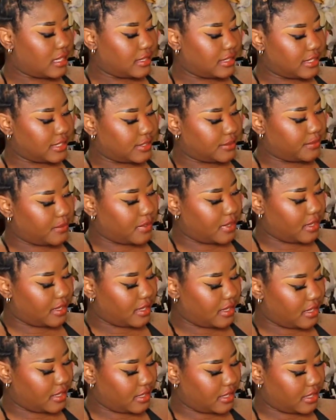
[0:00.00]
This
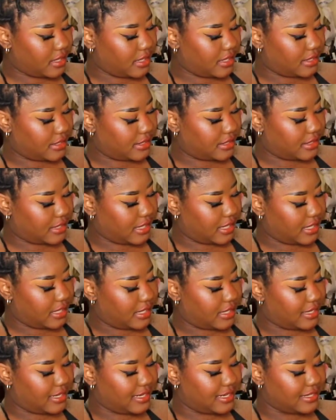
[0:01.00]
one is
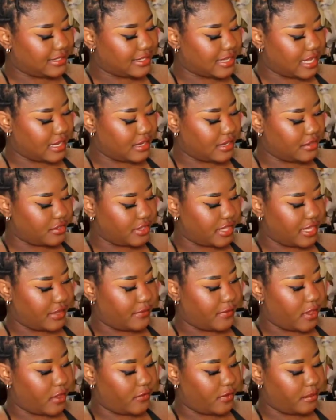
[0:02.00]
like, it's got another like
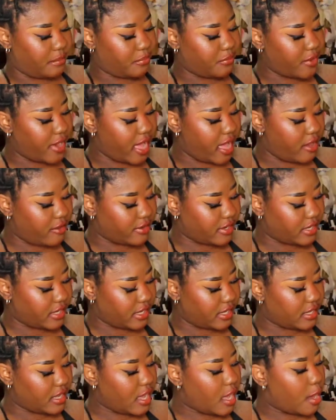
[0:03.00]
velvet brown in
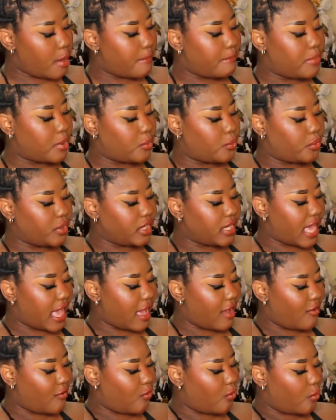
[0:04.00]
it, but we
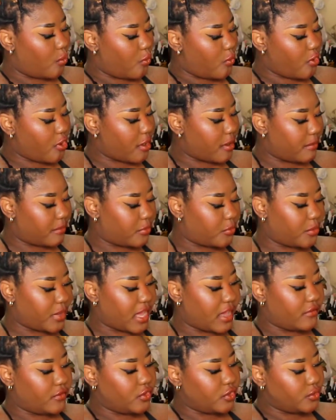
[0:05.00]
have warmth. We
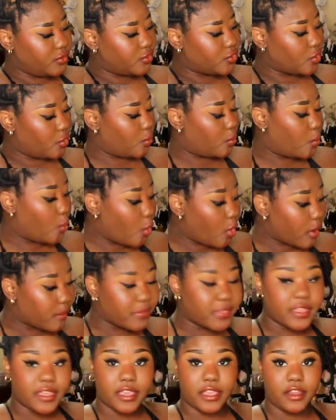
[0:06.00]
have neutral
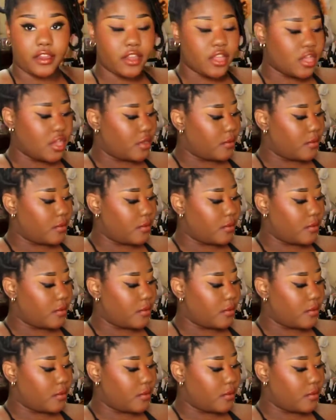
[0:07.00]
warmth here.